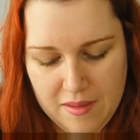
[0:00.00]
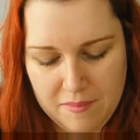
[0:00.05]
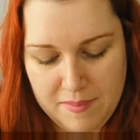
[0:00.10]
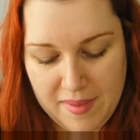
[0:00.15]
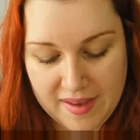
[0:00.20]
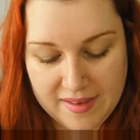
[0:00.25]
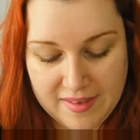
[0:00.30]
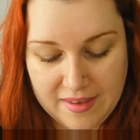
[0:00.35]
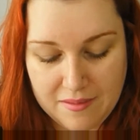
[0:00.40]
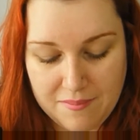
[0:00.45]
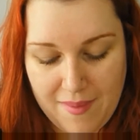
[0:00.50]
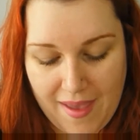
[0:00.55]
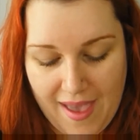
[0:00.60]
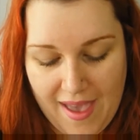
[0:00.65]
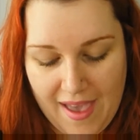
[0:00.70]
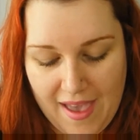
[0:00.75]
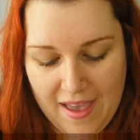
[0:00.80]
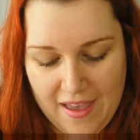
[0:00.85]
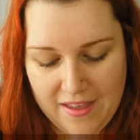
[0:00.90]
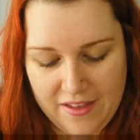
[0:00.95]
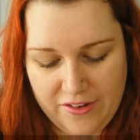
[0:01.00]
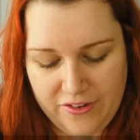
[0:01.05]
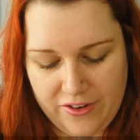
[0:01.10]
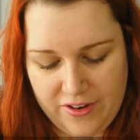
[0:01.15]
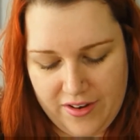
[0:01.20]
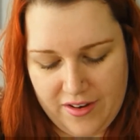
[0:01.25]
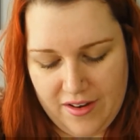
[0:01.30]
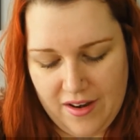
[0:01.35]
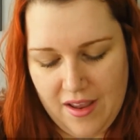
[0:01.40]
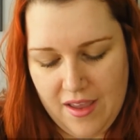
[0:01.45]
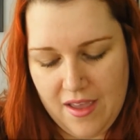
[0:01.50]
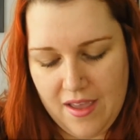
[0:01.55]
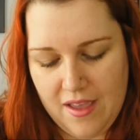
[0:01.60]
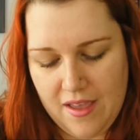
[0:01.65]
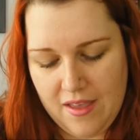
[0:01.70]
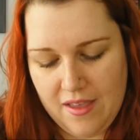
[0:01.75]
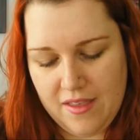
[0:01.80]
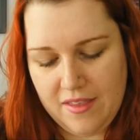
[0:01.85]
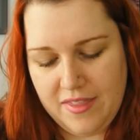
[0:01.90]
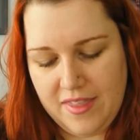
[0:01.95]
mix and match and
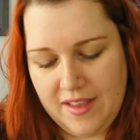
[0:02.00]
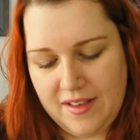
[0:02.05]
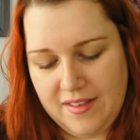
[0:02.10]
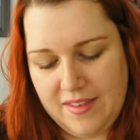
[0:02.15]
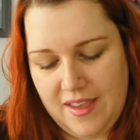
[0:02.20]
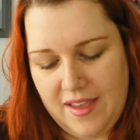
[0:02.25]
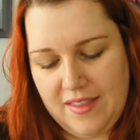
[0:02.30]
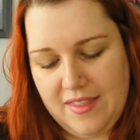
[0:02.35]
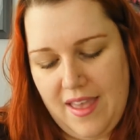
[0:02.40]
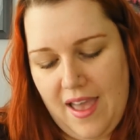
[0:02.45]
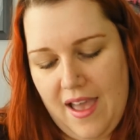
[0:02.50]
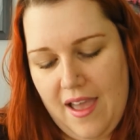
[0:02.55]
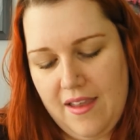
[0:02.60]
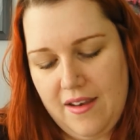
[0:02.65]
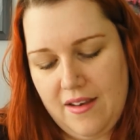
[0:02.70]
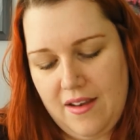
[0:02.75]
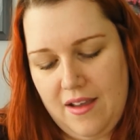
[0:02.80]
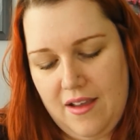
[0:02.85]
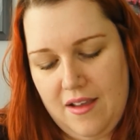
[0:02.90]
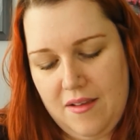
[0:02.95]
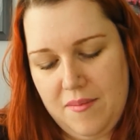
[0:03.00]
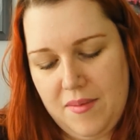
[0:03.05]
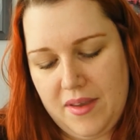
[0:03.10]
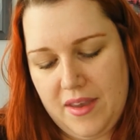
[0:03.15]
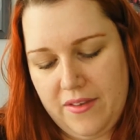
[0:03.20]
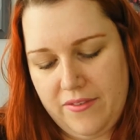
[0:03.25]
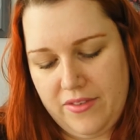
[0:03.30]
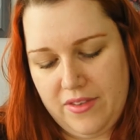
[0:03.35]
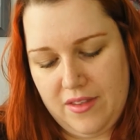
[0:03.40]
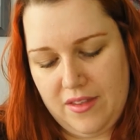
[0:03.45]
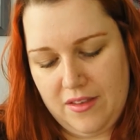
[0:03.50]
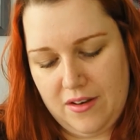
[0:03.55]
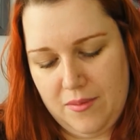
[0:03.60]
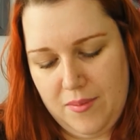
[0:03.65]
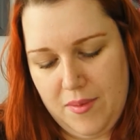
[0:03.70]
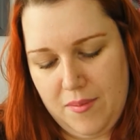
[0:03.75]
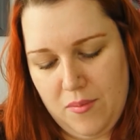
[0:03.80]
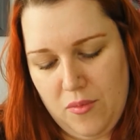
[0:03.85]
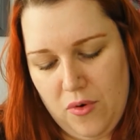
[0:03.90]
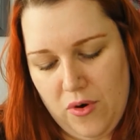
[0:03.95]
things like that. It gives a little
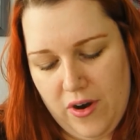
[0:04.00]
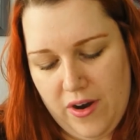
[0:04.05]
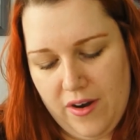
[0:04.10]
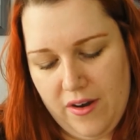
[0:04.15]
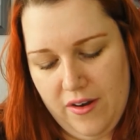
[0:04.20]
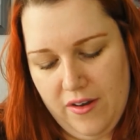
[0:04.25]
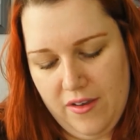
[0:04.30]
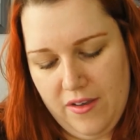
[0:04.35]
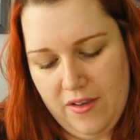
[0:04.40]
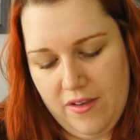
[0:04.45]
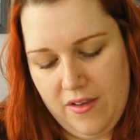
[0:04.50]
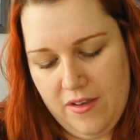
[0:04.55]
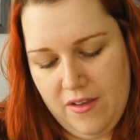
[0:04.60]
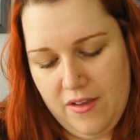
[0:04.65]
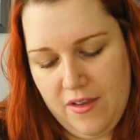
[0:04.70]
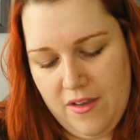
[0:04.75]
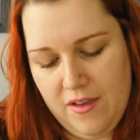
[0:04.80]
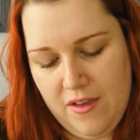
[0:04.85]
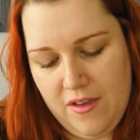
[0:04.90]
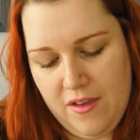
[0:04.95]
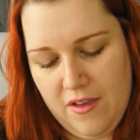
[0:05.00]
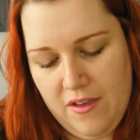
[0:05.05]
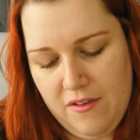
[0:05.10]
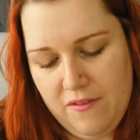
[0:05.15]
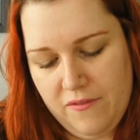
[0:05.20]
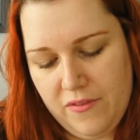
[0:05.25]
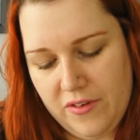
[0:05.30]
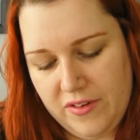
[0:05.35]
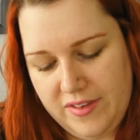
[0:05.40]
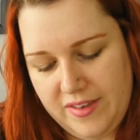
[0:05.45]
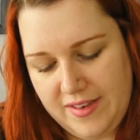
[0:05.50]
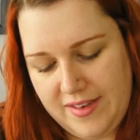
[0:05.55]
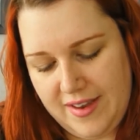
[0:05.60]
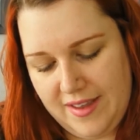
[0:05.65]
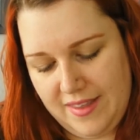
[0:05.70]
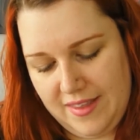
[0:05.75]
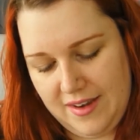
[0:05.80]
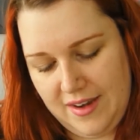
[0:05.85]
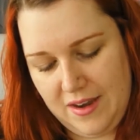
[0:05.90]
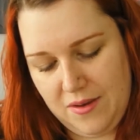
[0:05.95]
bit more
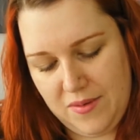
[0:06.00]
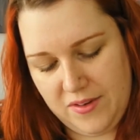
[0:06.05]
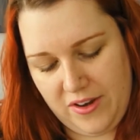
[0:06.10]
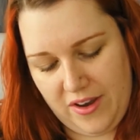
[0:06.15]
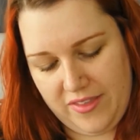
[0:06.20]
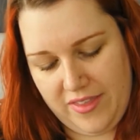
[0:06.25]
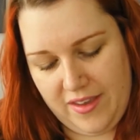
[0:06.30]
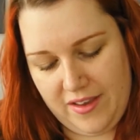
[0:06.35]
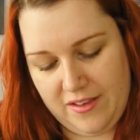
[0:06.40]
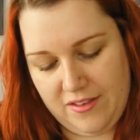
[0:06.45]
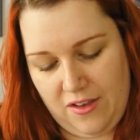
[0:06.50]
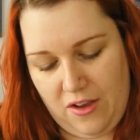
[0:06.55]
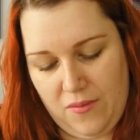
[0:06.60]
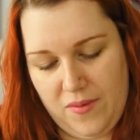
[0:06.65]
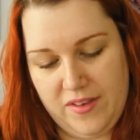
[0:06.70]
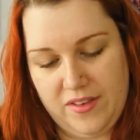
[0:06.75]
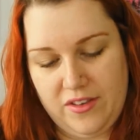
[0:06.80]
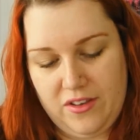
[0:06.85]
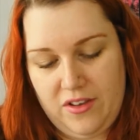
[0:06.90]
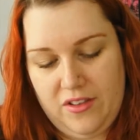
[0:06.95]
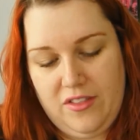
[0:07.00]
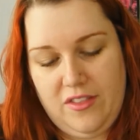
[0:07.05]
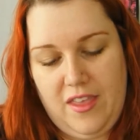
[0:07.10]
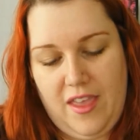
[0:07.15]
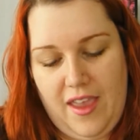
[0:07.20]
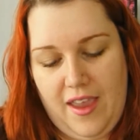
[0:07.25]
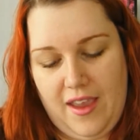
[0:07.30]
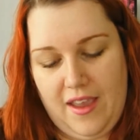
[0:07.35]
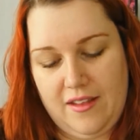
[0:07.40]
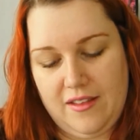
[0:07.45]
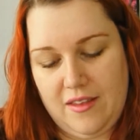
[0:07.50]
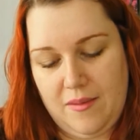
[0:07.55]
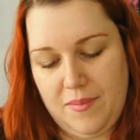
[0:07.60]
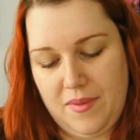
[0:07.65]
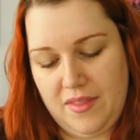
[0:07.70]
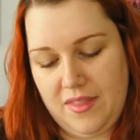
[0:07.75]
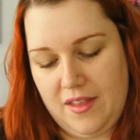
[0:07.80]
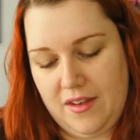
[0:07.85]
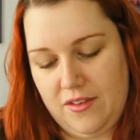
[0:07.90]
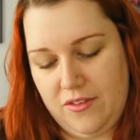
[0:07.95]
versatility, which I think is always a good thing, and
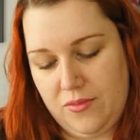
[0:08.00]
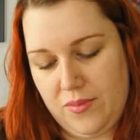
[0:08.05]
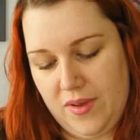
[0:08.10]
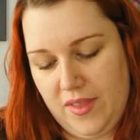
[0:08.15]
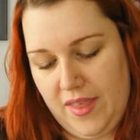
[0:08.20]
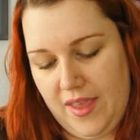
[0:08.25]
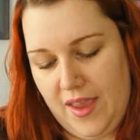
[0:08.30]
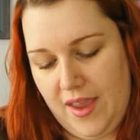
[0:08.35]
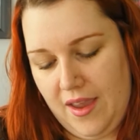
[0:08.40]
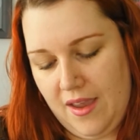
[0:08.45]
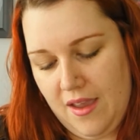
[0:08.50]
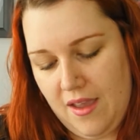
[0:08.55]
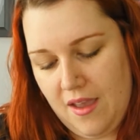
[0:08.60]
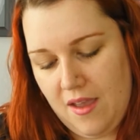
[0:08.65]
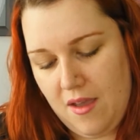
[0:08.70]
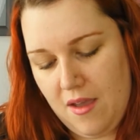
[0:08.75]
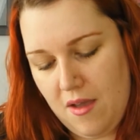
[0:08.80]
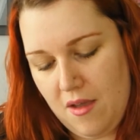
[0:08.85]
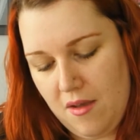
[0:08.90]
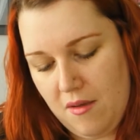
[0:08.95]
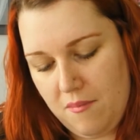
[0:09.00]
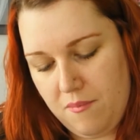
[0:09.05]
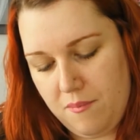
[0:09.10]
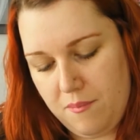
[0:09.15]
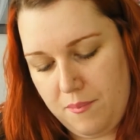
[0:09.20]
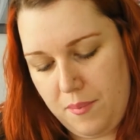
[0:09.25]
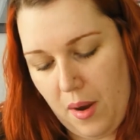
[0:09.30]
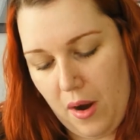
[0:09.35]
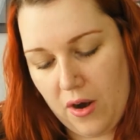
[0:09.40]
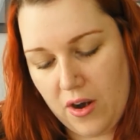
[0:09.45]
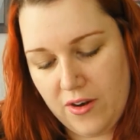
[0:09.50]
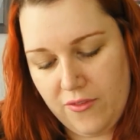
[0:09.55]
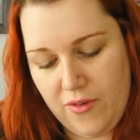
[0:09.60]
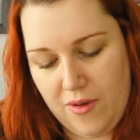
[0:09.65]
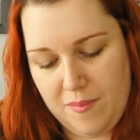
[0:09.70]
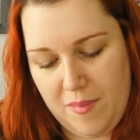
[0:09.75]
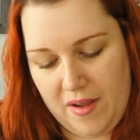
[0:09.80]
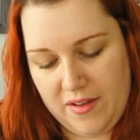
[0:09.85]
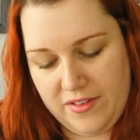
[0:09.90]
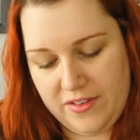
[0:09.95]
something that is really part of
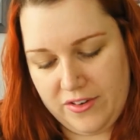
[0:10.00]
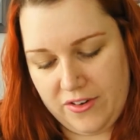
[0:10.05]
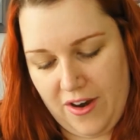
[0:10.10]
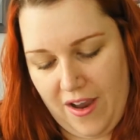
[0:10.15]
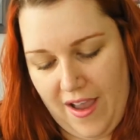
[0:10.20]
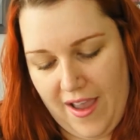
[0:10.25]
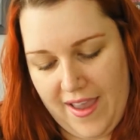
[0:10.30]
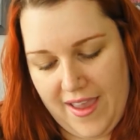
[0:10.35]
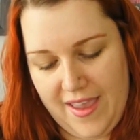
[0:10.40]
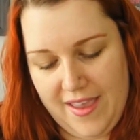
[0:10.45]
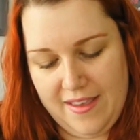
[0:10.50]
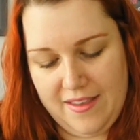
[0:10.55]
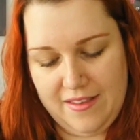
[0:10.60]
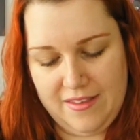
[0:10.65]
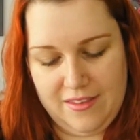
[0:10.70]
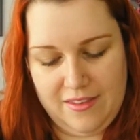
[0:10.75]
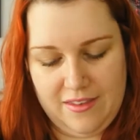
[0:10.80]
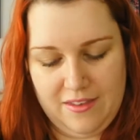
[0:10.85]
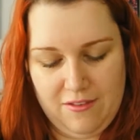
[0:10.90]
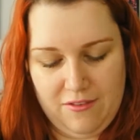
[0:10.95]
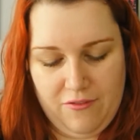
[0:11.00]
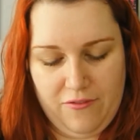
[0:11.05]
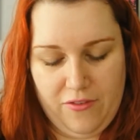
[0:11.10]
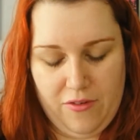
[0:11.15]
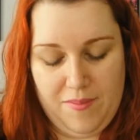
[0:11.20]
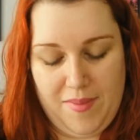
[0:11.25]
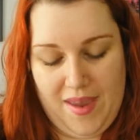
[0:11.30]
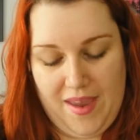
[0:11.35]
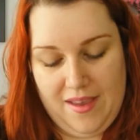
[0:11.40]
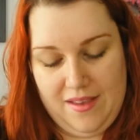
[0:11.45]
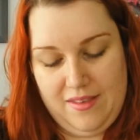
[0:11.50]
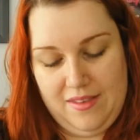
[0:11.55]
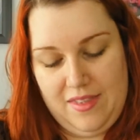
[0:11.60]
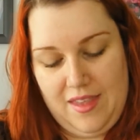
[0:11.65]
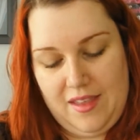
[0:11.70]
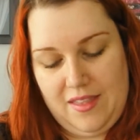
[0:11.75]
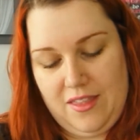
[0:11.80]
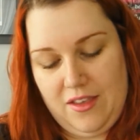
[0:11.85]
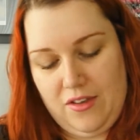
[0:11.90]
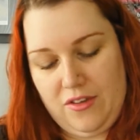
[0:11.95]
what Monster High is for me, is
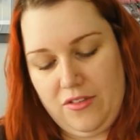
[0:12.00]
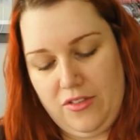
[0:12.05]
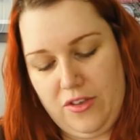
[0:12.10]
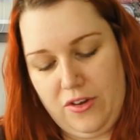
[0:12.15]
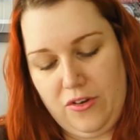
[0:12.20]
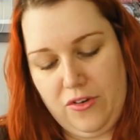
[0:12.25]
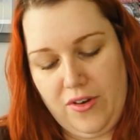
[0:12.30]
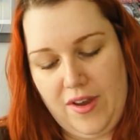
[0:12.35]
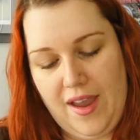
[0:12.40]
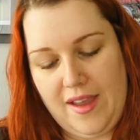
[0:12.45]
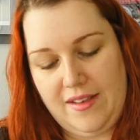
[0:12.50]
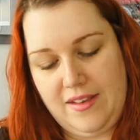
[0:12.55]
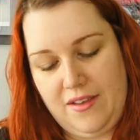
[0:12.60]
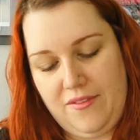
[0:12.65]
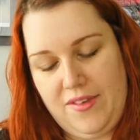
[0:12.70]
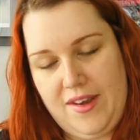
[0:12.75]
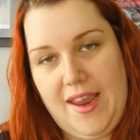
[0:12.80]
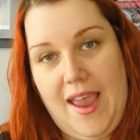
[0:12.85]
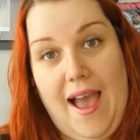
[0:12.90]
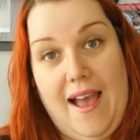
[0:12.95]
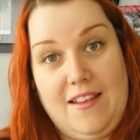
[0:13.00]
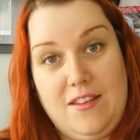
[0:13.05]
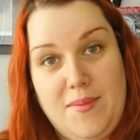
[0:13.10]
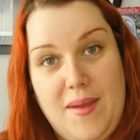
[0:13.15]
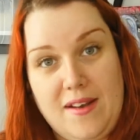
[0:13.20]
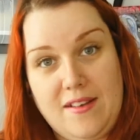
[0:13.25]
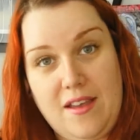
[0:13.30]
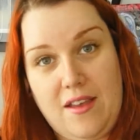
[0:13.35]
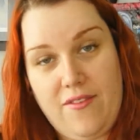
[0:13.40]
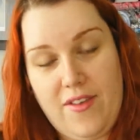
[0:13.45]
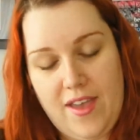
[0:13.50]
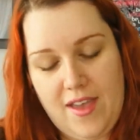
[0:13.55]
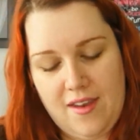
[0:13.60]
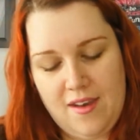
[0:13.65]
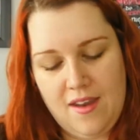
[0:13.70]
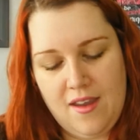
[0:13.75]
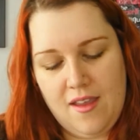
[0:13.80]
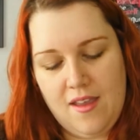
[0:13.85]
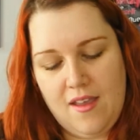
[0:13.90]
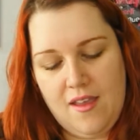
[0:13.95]
like the creativity aspect of
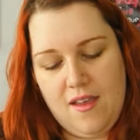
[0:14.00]
it.